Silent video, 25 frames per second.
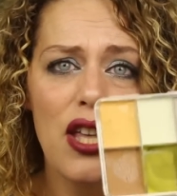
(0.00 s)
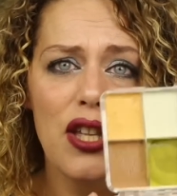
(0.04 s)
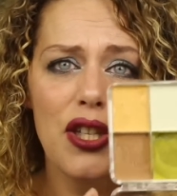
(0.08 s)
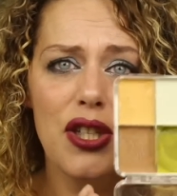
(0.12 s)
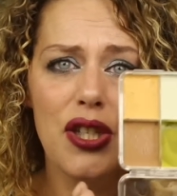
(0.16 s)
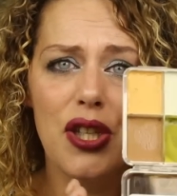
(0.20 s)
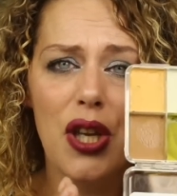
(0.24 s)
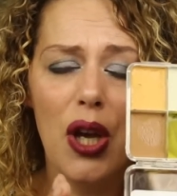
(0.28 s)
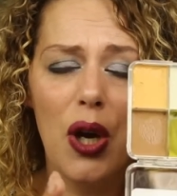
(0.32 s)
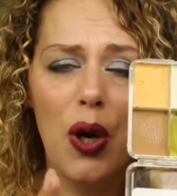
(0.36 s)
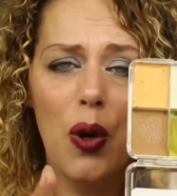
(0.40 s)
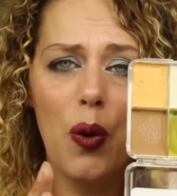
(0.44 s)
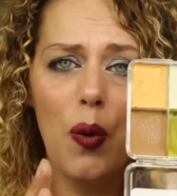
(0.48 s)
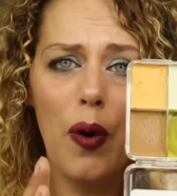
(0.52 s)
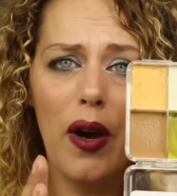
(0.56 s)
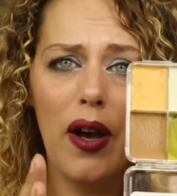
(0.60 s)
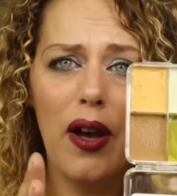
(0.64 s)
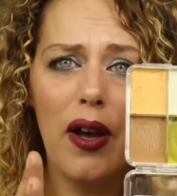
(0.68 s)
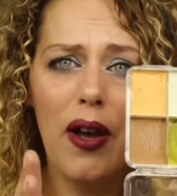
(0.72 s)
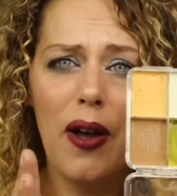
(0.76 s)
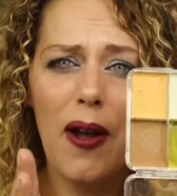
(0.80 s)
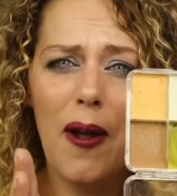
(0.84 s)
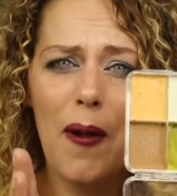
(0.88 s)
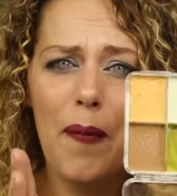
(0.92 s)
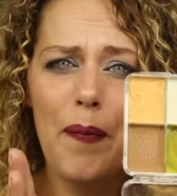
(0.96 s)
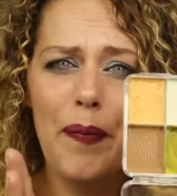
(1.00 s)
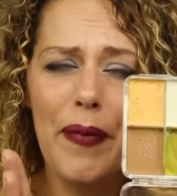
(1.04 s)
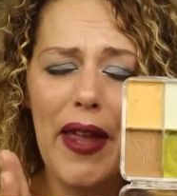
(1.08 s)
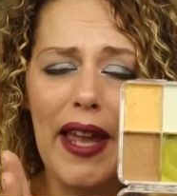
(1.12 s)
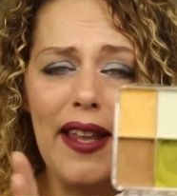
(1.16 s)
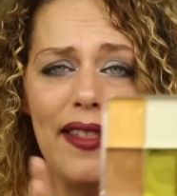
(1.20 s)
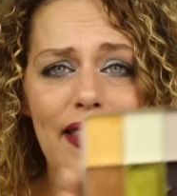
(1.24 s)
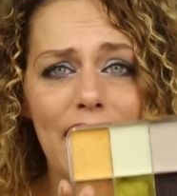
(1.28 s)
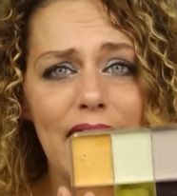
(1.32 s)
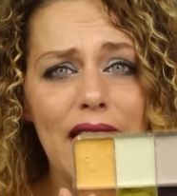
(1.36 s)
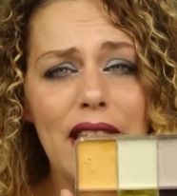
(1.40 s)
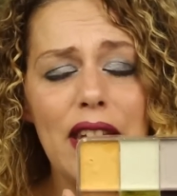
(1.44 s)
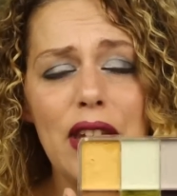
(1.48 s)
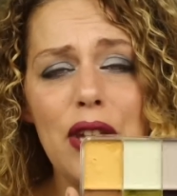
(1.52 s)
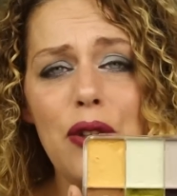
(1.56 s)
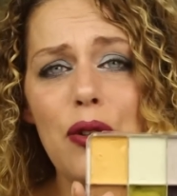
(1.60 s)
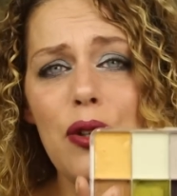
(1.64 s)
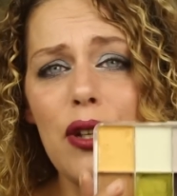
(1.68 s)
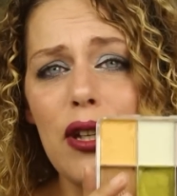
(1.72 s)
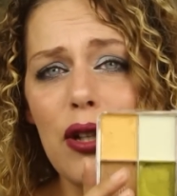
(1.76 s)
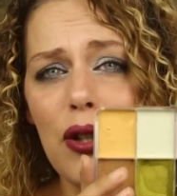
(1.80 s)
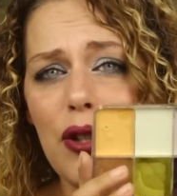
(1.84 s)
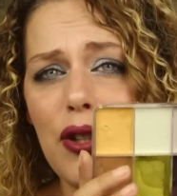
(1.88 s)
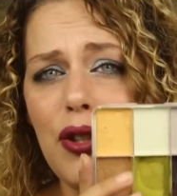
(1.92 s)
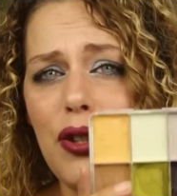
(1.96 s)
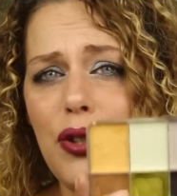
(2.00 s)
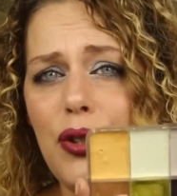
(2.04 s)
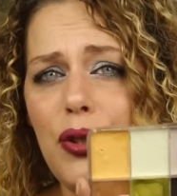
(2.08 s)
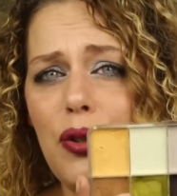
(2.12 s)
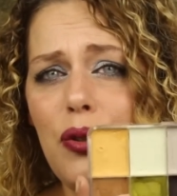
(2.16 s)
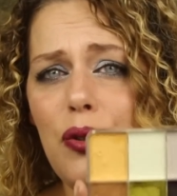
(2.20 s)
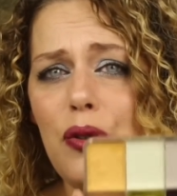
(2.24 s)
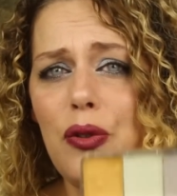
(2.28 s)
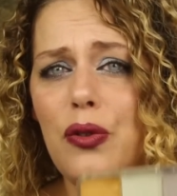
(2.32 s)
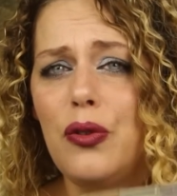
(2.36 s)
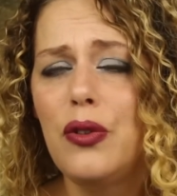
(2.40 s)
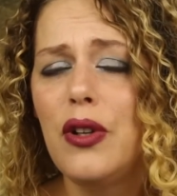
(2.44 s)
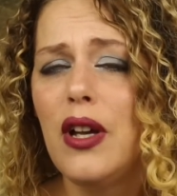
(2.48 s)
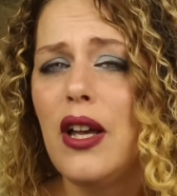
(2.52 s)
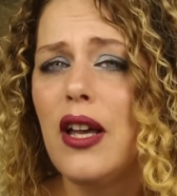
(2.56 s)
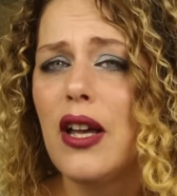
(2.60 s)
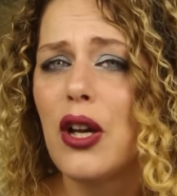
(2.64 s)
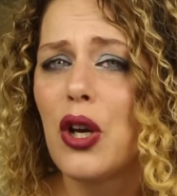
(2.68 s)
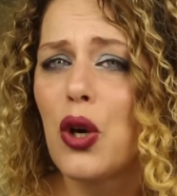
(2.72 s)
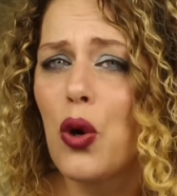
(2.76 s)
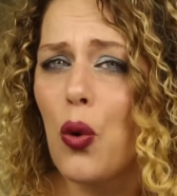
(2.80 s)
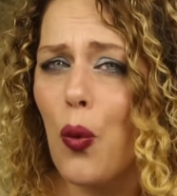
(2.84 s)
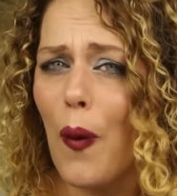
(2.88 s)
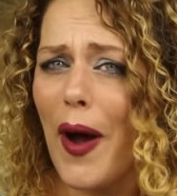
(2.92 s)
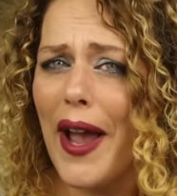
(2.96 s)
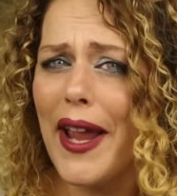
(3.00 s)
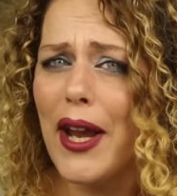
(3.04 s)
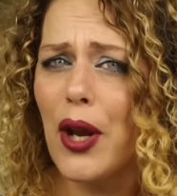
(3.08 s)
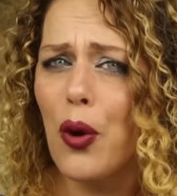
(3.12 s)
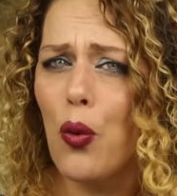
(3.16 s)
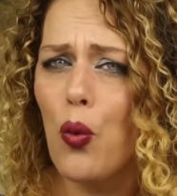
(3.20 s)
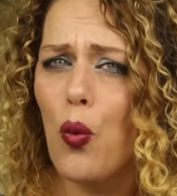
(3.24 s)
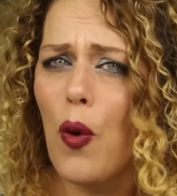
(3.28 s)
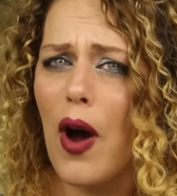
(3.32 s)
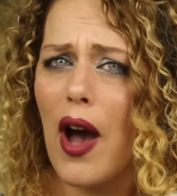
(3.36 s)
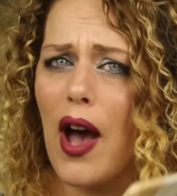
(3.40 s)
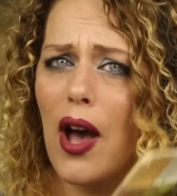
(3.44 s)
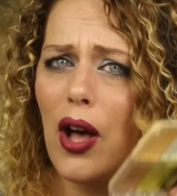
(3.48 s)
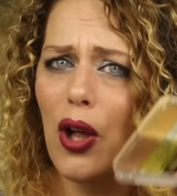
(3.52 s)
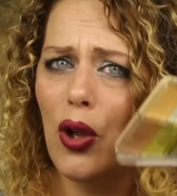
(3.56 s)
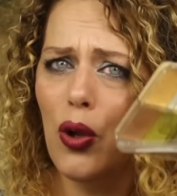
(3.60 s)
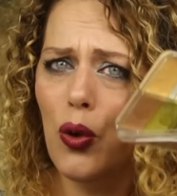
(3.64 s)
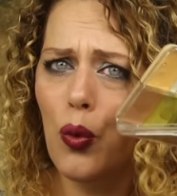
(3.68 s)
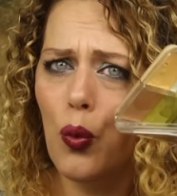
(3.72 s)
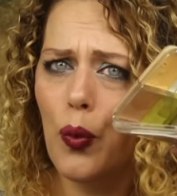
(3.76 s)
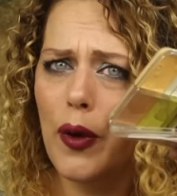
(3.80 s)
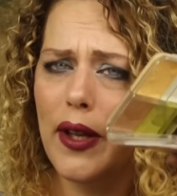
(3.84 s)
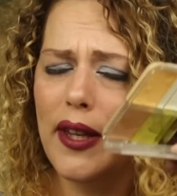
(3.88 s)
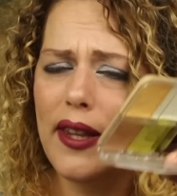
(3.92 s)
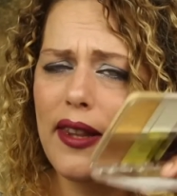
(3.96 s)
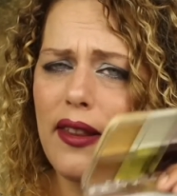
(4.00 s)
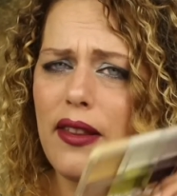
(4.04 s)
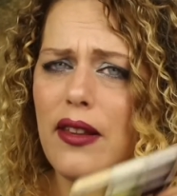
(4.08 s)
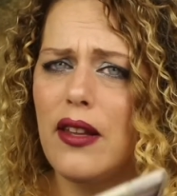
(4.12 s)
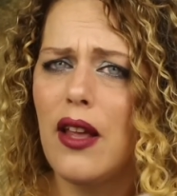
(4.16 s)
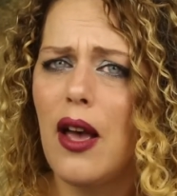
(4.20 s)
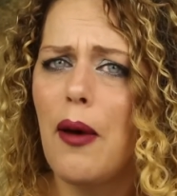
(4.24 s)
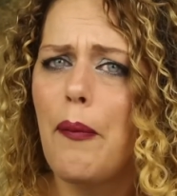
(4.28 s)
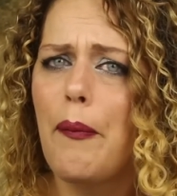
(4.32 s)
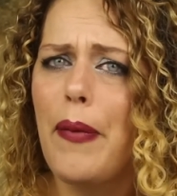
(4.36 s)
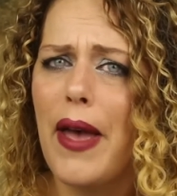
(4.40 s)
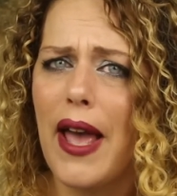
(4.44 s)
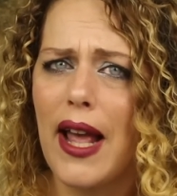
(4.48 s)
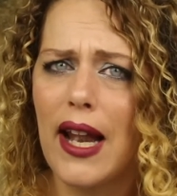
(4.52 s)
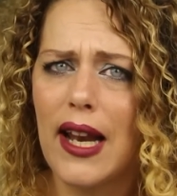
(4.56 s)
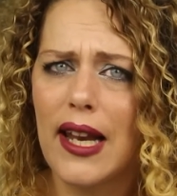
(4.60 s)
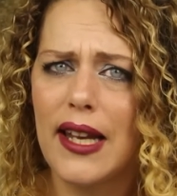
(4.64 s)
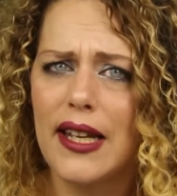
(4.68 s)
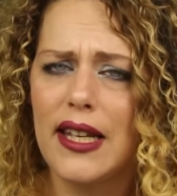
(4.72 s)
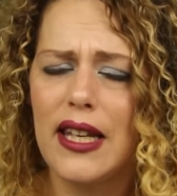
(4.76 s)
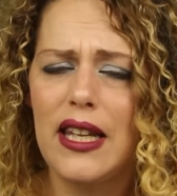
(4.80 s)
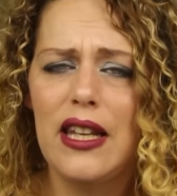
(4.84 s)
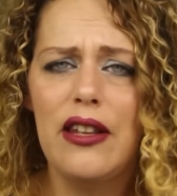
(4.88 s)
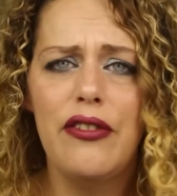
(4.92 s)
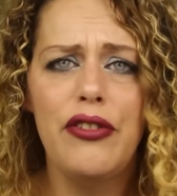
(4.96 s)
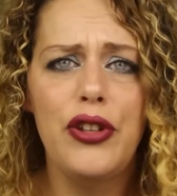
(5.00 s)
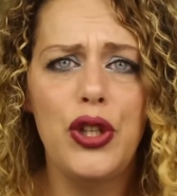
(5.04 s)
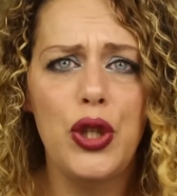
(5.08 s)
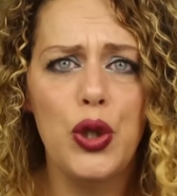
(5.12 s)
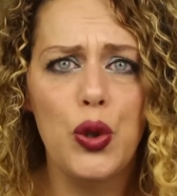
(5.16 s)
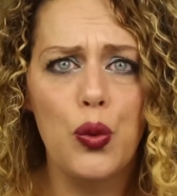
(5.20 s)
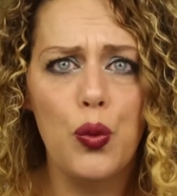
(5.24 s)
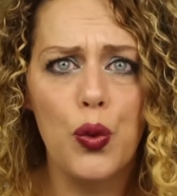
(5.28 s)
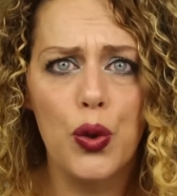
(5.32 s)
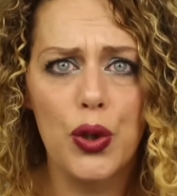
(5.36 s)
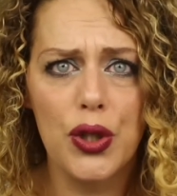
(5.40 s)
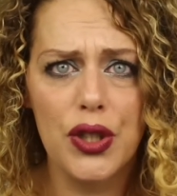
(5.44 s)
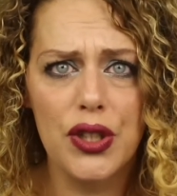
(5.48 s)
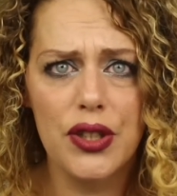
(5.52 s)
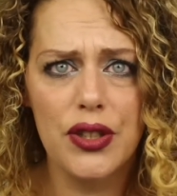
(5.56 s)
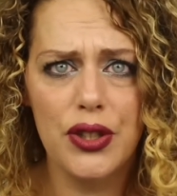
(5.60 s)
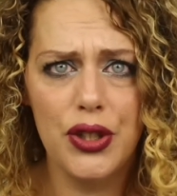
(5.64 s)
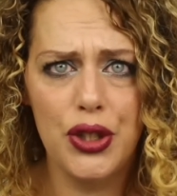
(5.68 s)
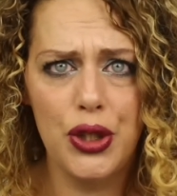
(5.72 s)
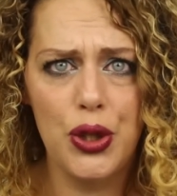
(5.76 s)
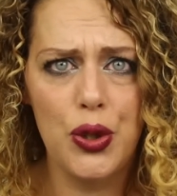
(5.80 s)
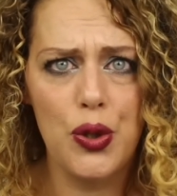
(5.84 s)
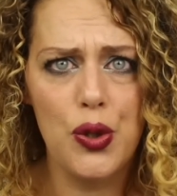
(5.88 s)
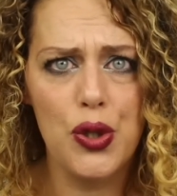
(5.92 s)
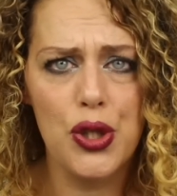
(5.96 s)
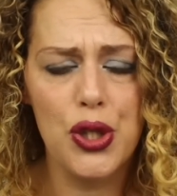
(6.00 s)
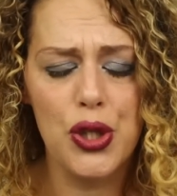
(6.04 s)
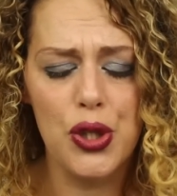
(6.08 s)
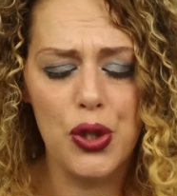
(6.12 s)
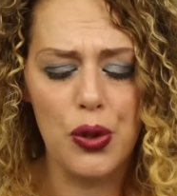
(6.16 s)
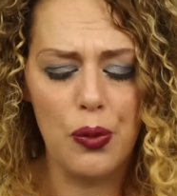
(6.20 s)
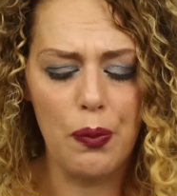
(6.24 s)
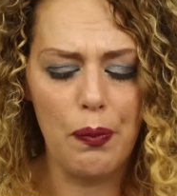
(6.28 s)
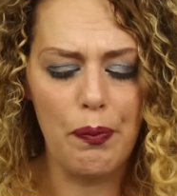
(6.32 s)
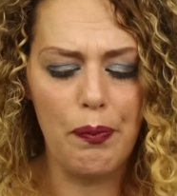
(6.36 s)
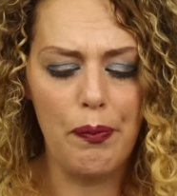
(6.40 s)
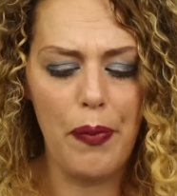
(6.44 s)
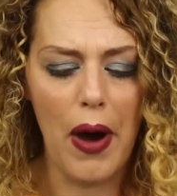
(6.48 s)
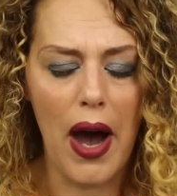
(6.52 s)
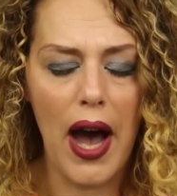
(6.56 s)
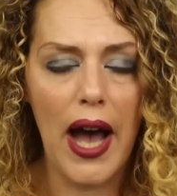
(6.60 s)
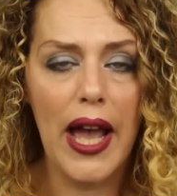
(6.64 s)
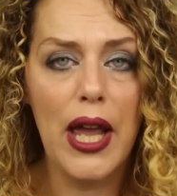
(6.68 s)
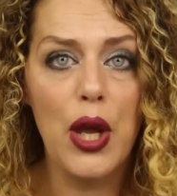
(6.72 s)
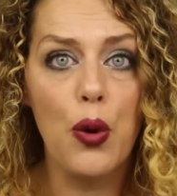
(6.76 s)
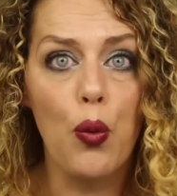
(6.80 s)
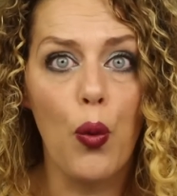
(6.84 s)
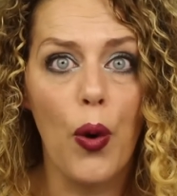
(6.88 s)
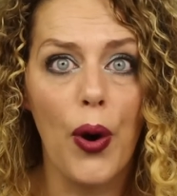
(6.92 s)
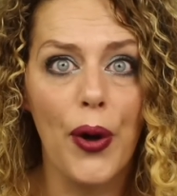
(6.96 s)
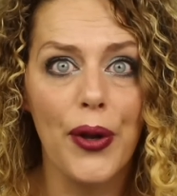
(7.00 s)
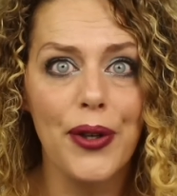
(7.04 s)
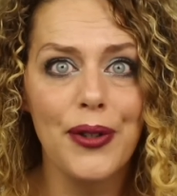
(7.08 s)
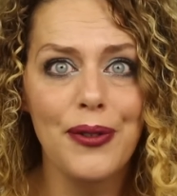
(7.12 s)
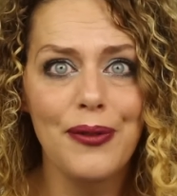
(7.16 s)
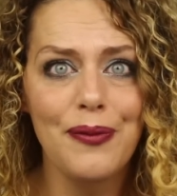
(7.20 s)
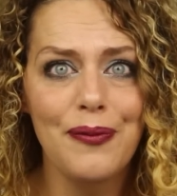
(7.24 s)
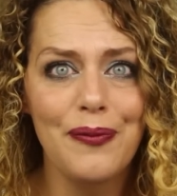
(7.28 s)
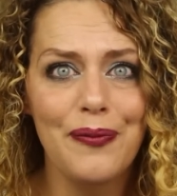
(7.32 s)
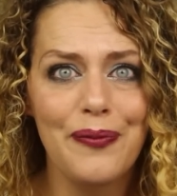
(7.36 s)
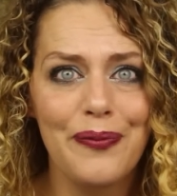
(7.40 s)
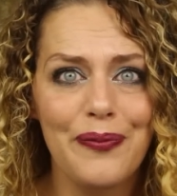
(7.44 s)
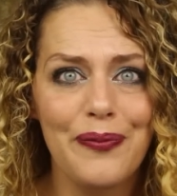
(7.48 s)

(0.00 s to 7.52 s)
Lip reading: So I think you could do quite a while with a palette if you would choose to buy one.